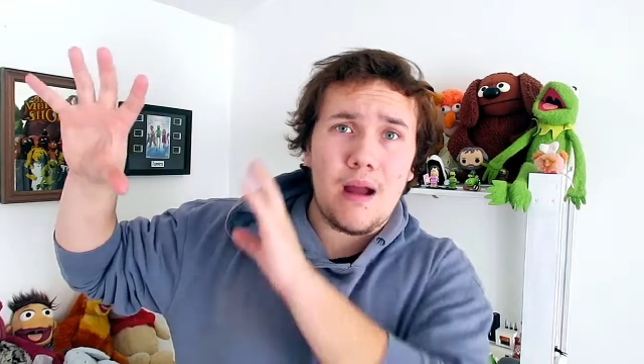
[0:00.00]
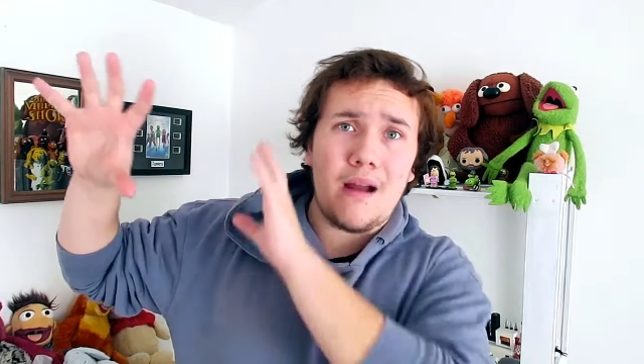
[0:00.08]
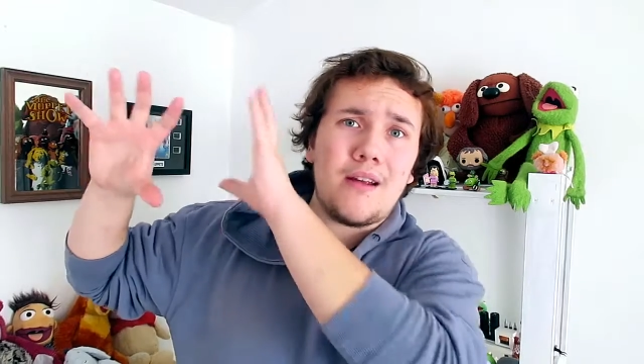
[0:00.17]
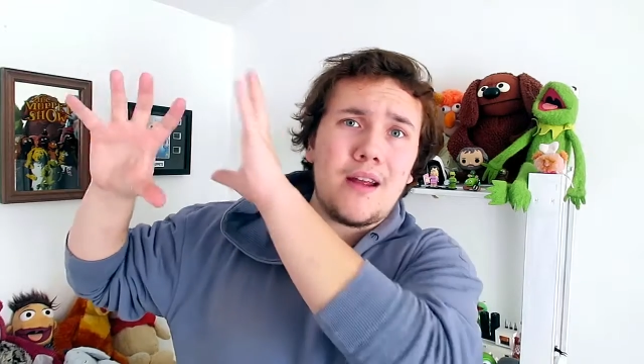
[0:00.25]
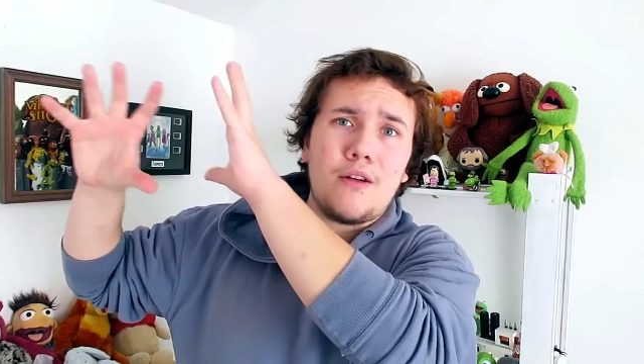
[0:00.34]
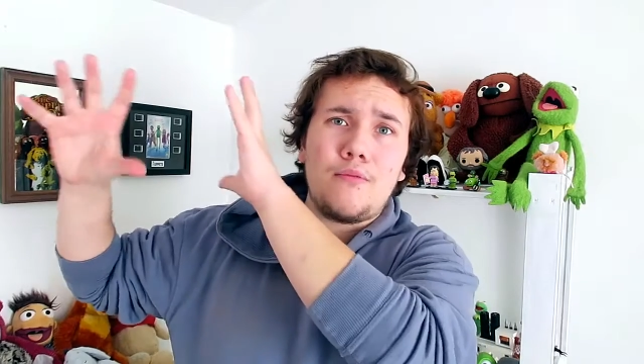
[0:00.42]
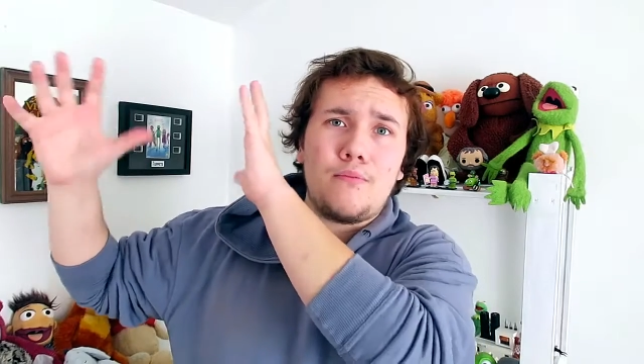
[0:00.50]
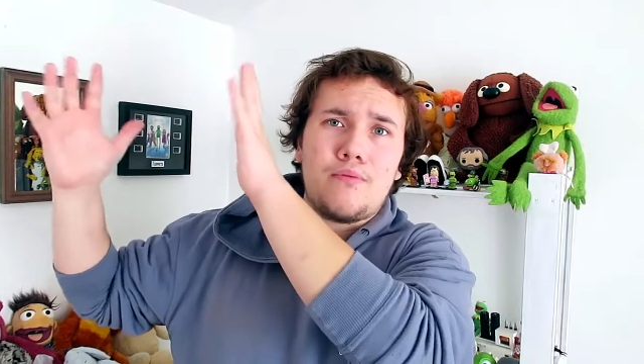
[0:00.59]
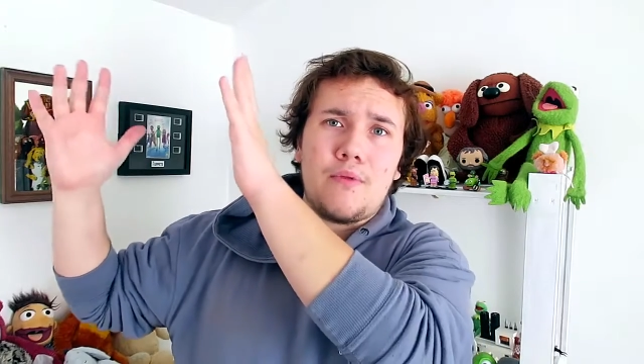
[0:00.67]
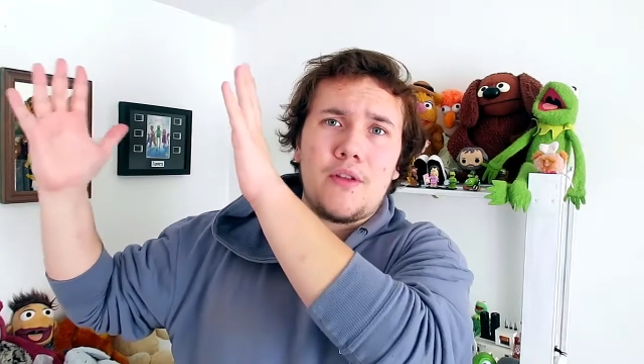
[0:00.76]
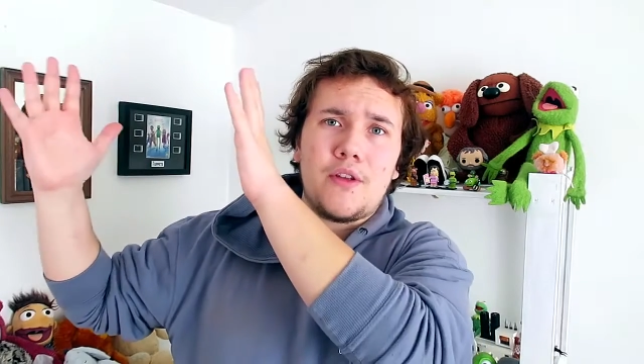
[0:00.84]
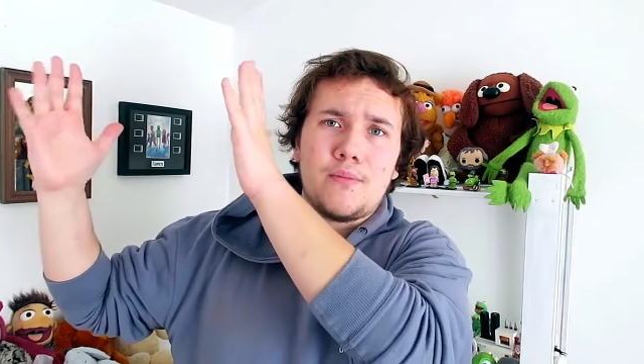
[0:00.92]
Mario
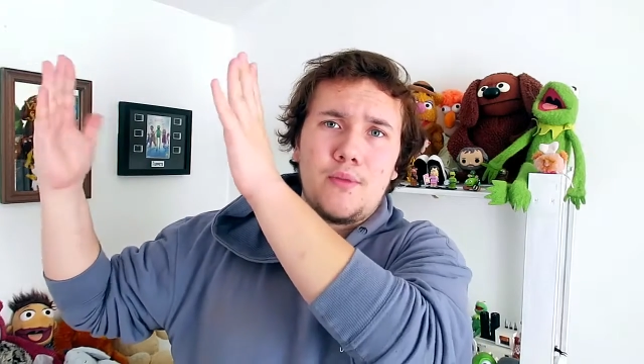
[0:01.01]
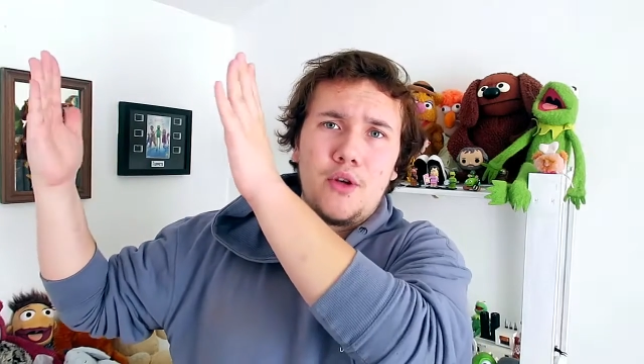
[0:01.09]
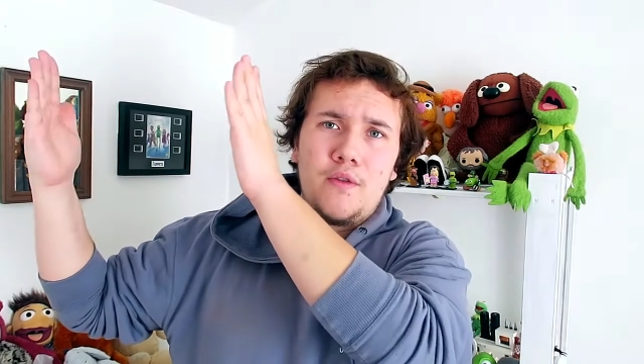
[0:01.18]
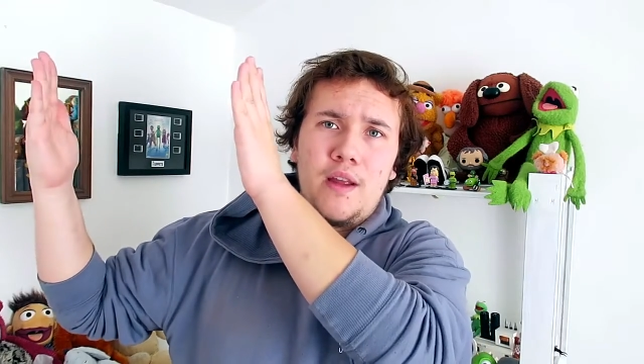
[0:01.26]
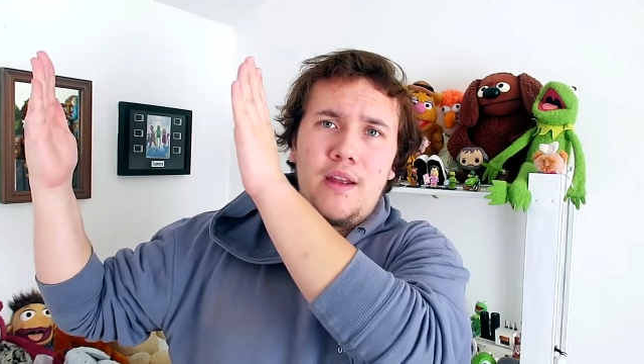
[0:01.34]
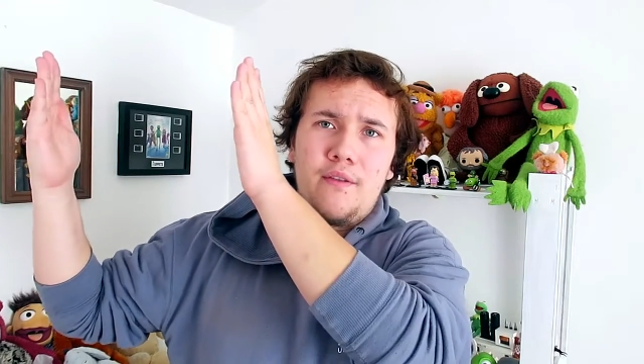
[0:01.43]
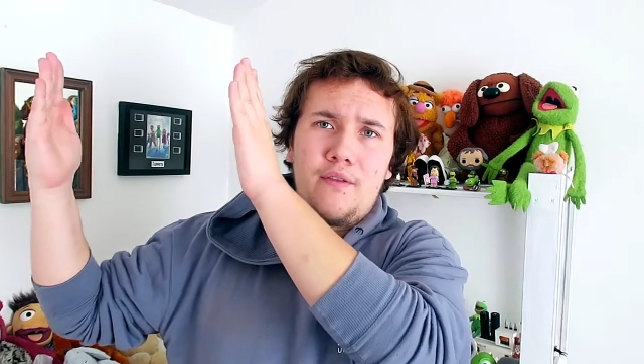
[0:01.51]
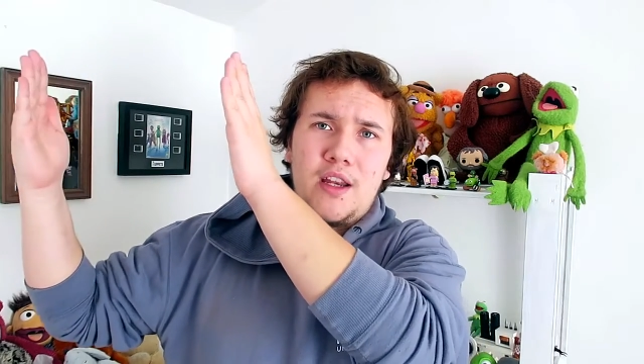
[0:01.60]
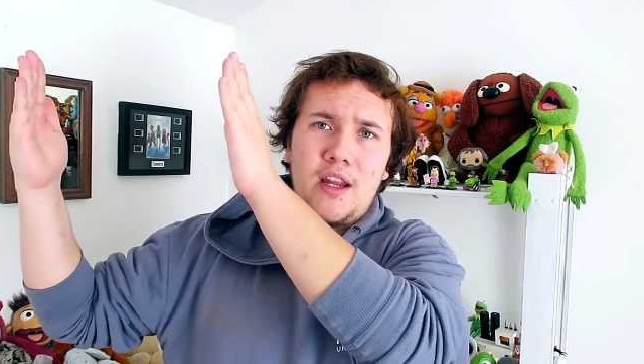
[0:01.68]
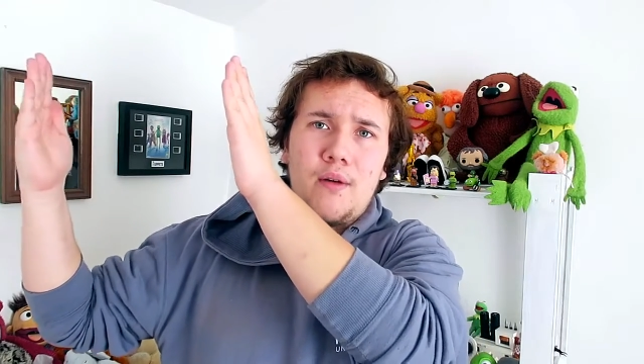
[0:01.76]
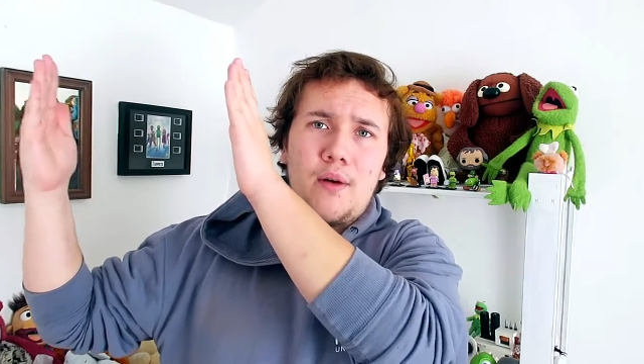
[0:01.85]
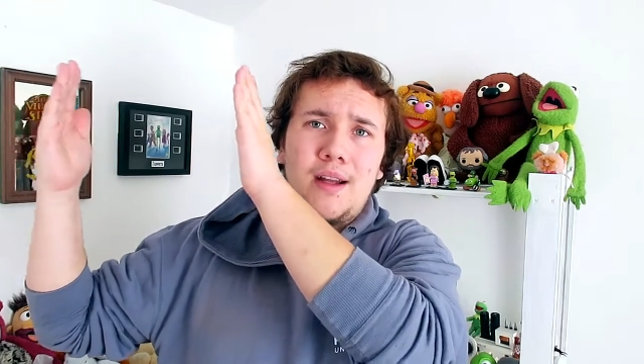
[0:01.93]
Brothers movie
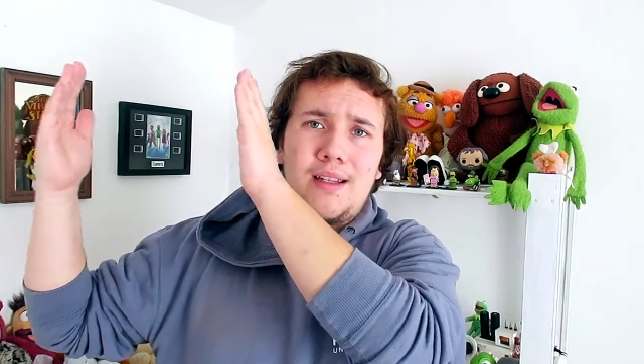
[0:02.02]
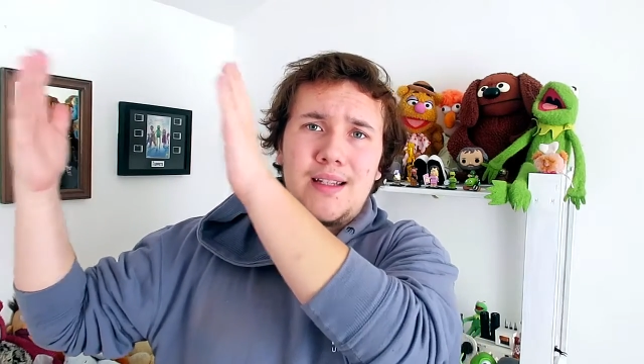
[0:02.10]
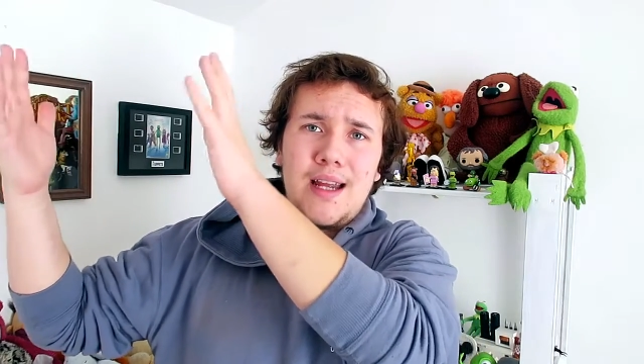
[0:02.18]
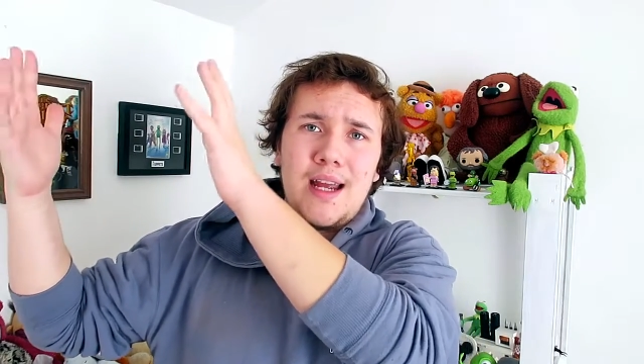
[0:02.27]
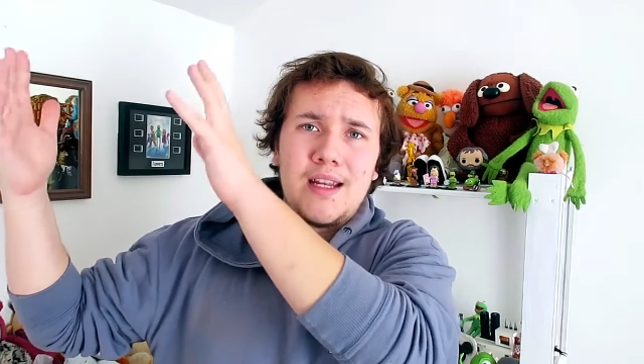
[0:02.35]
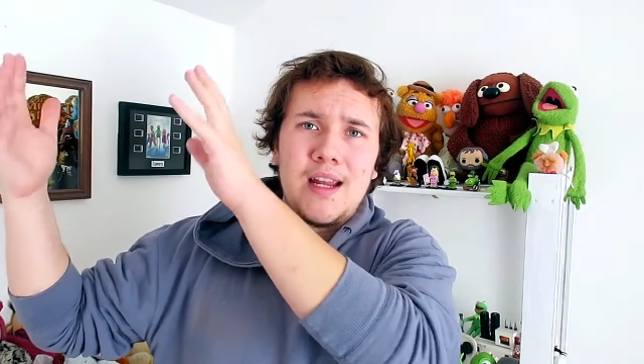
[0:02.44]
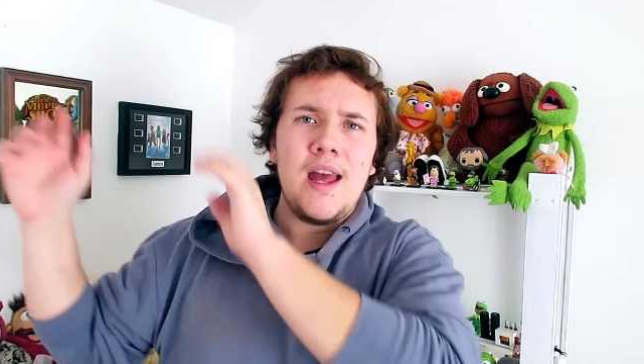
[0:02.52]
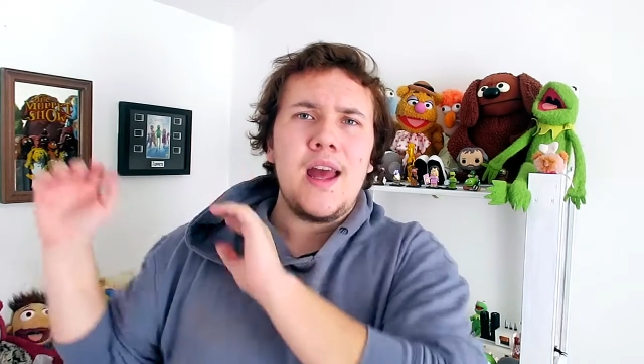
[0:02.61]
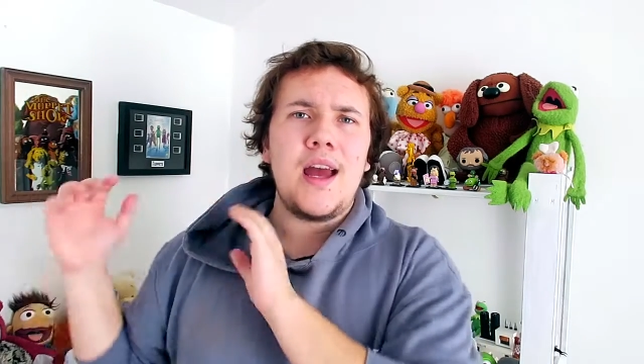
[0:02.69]
video I did.